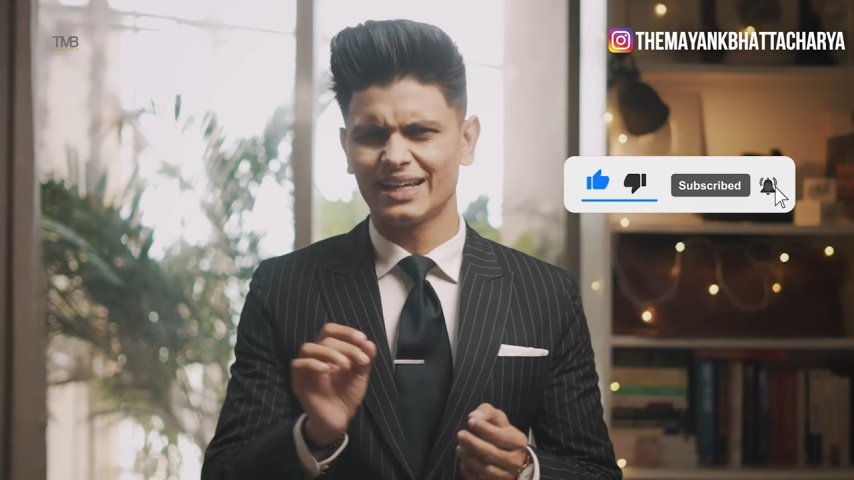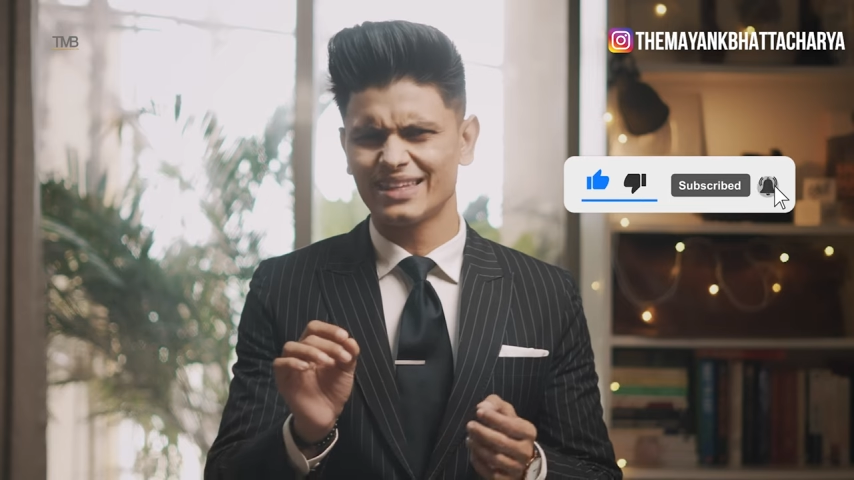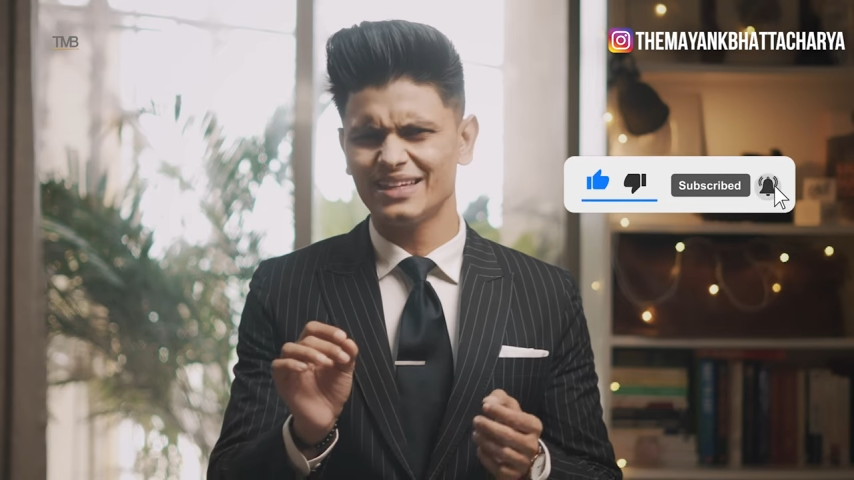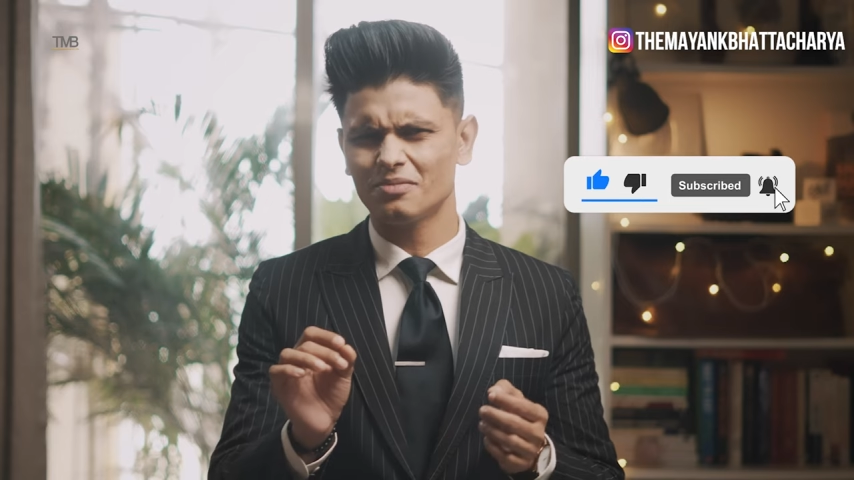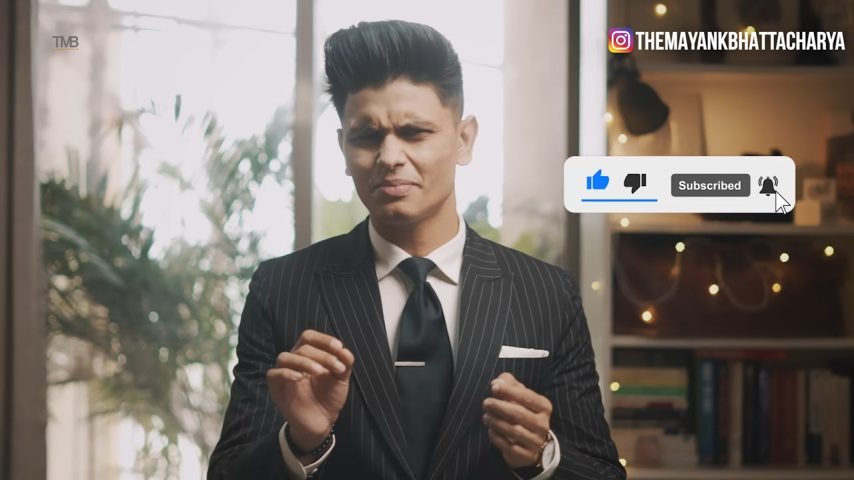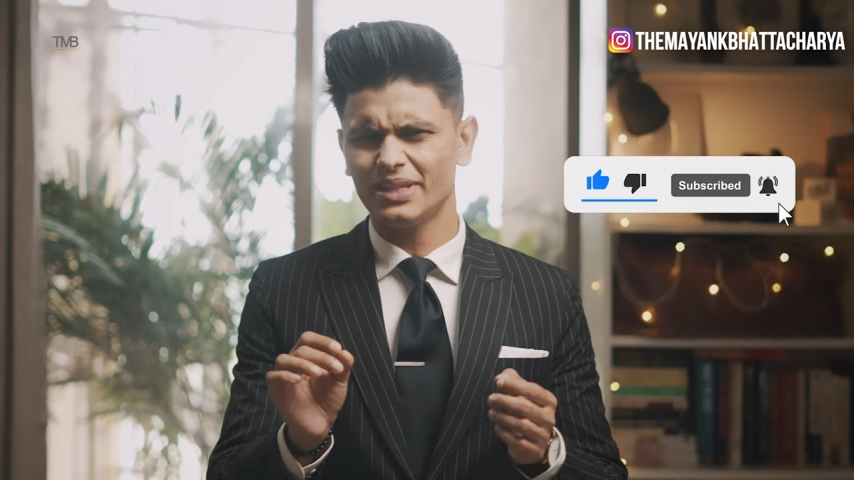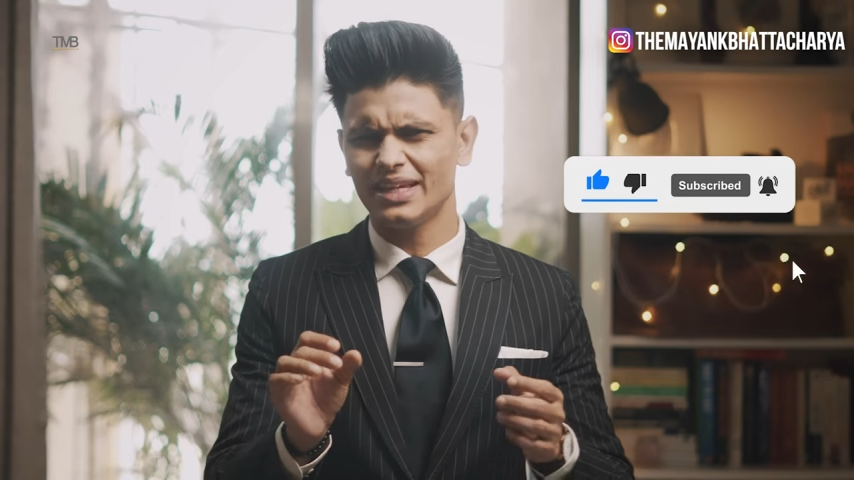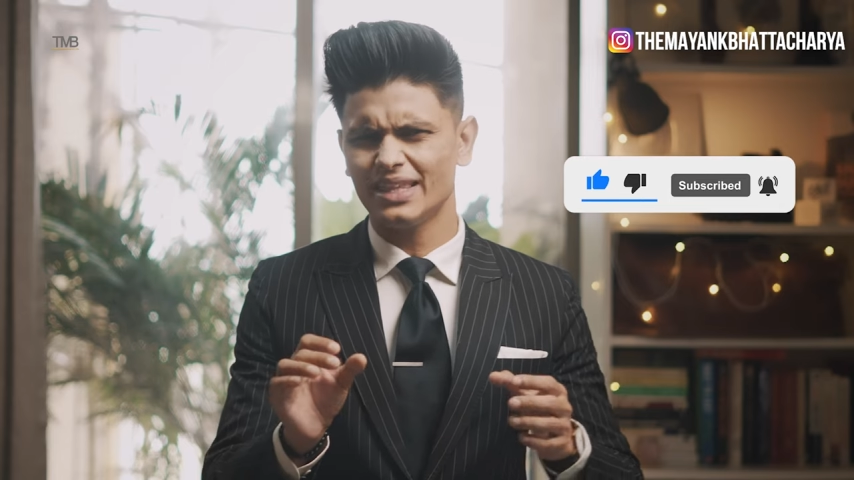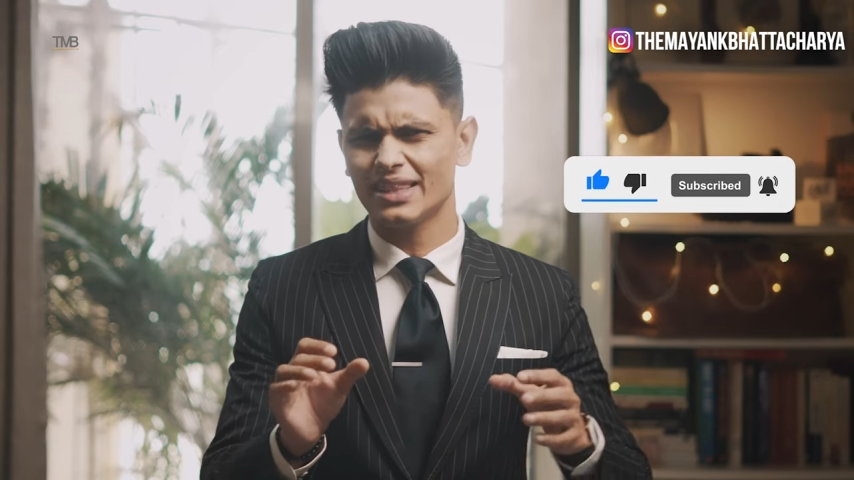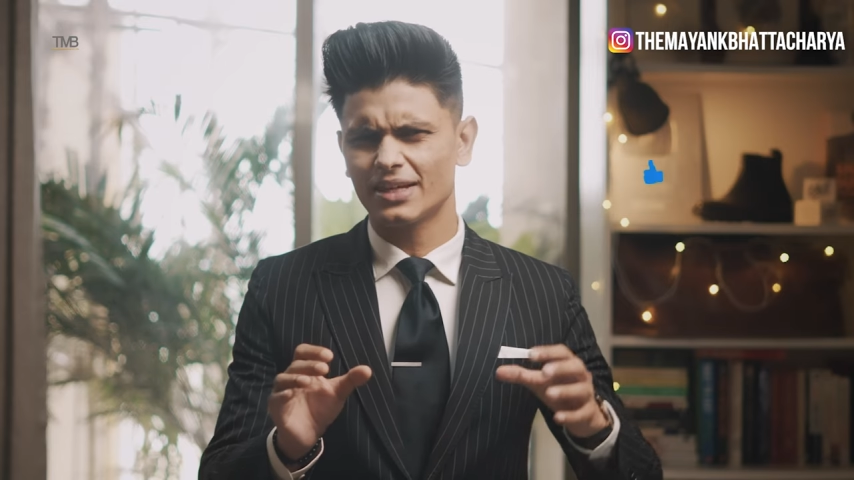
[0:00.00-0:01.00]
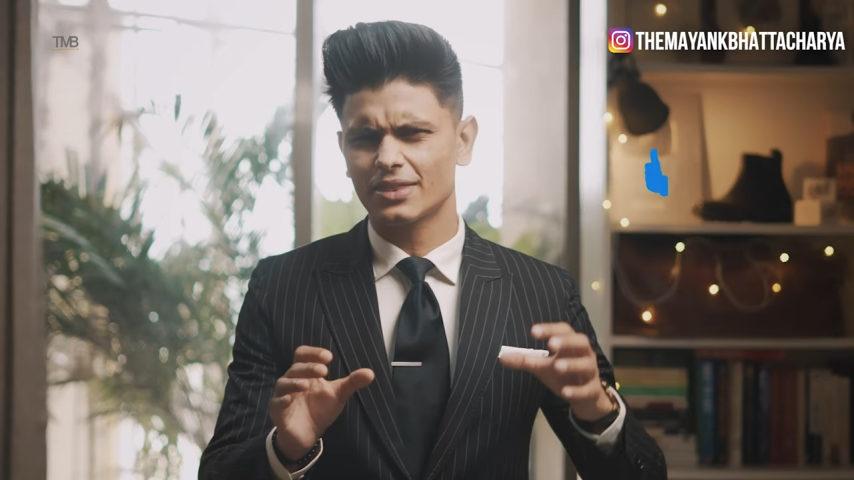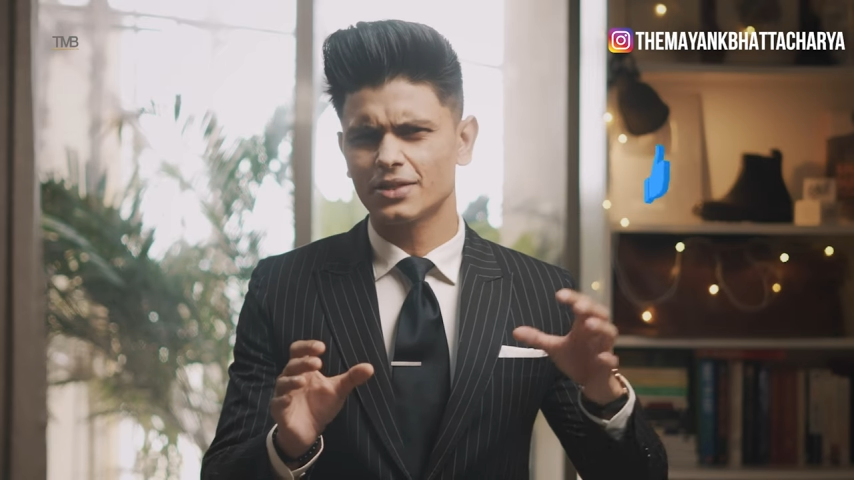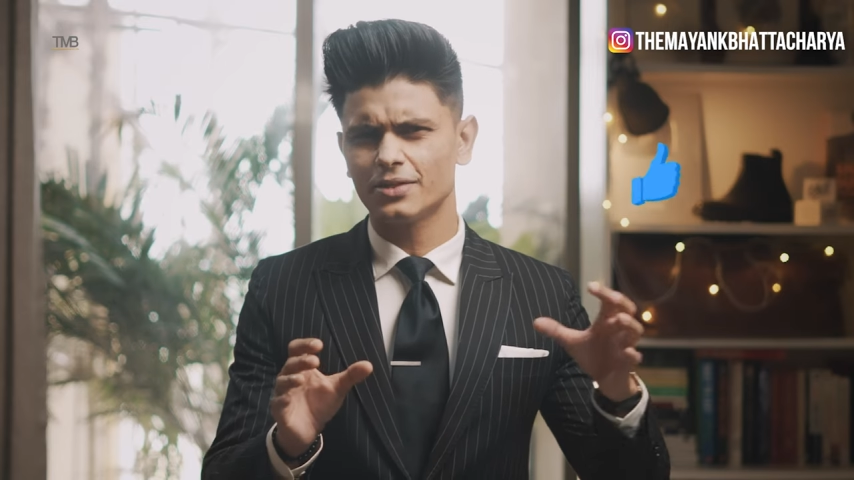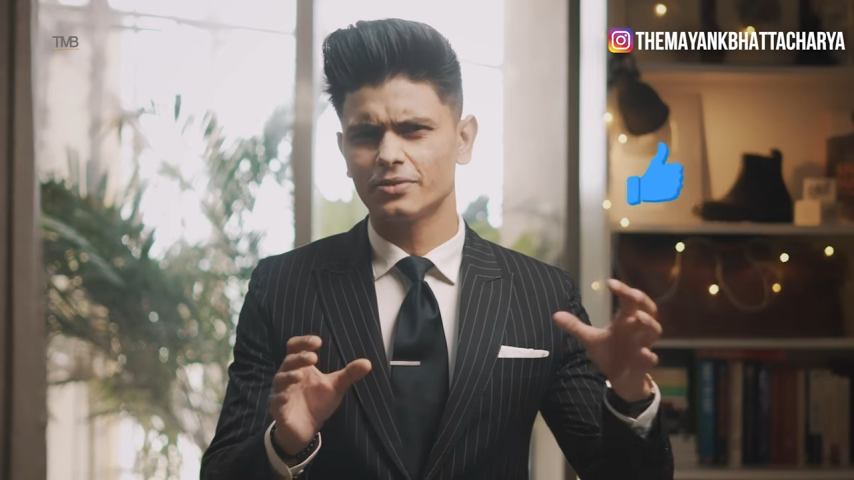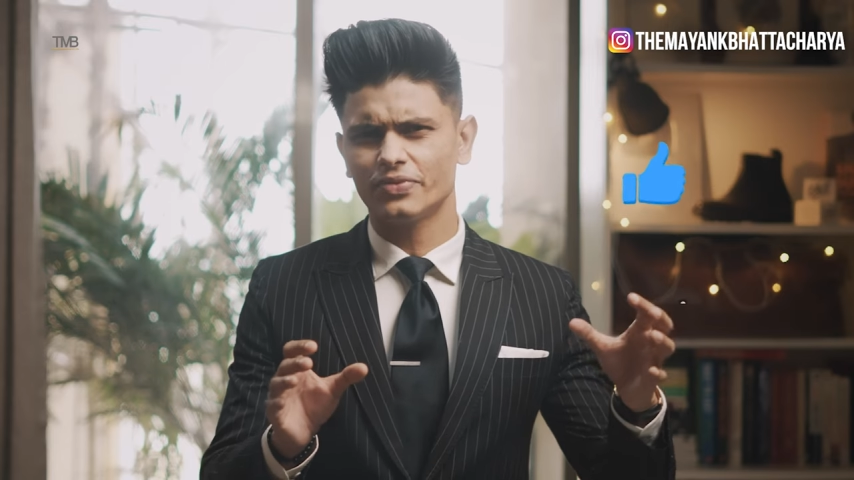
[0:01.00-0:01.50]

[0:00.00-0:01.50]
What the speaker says: I think being in that third